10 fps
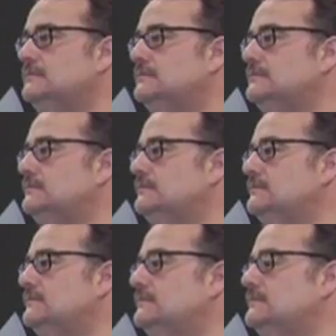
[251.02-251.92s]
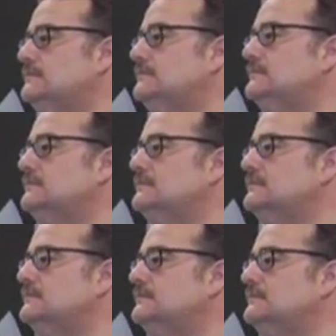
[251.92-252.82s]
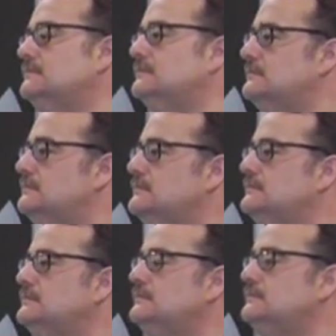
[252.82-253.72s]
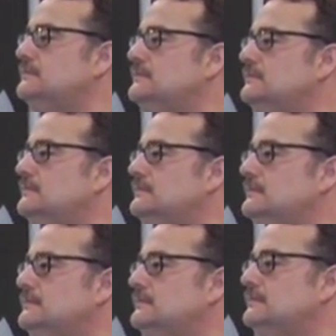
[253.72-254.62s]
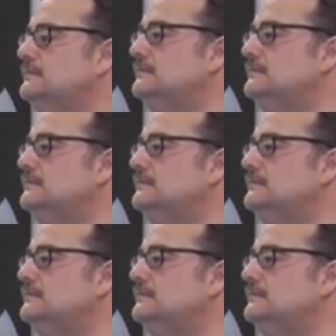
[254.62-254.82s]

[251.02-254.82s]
(not speaking)